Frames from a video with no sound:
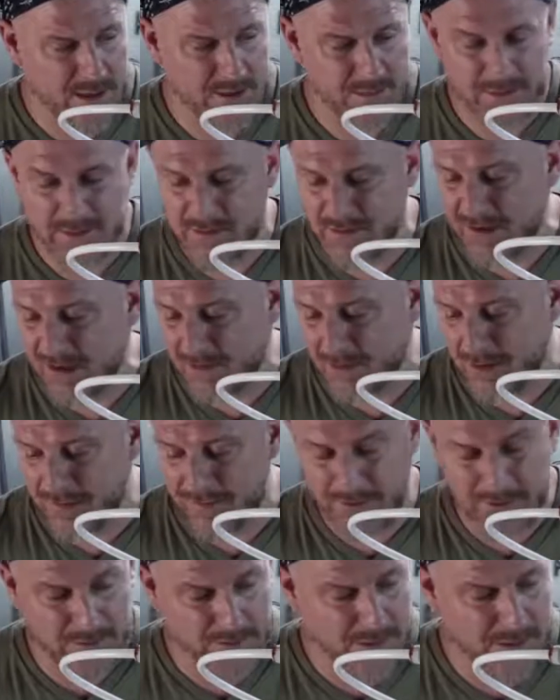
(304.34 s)
has been sediment
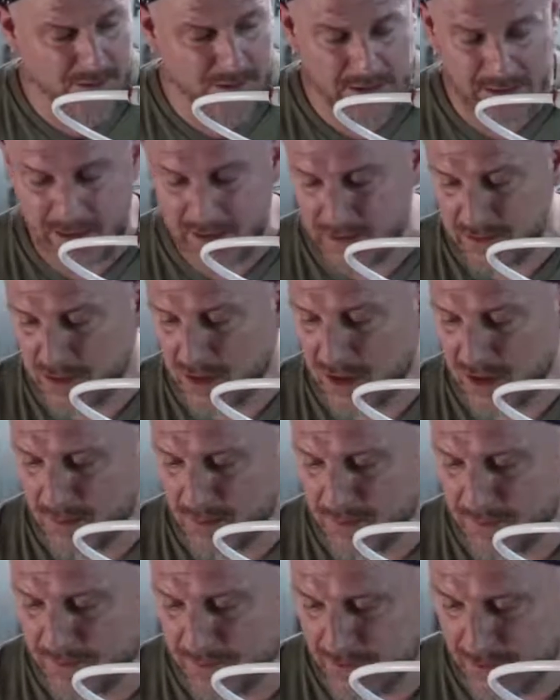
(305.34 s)
filtered and
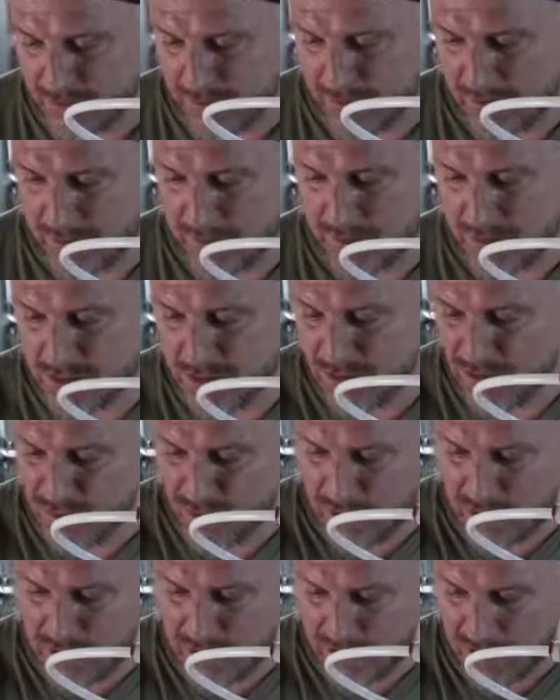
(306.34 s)
carbon filtered, and there's no
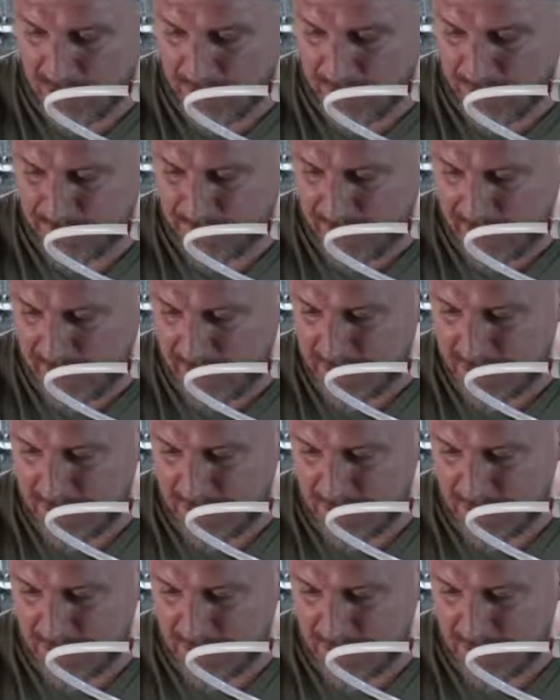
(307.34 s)
more carbon fines